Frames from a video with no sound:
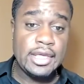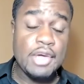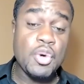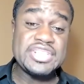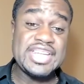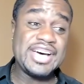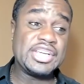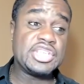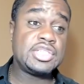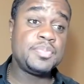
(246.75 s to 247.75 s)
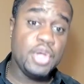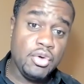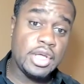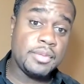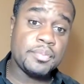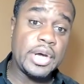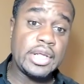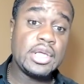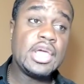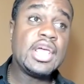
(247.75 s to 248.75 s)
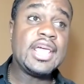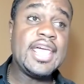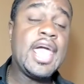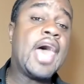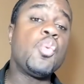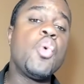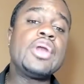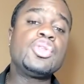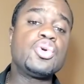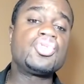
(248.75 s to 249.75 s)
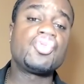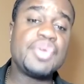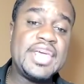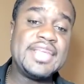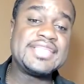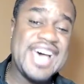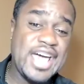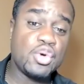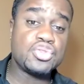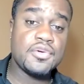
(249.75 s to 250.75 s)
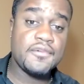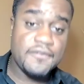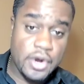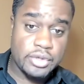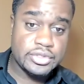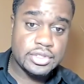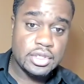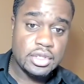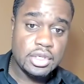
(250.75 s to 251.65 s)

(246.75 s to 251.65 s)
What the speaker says: He wasn't undisputed, but he had won those three titles first.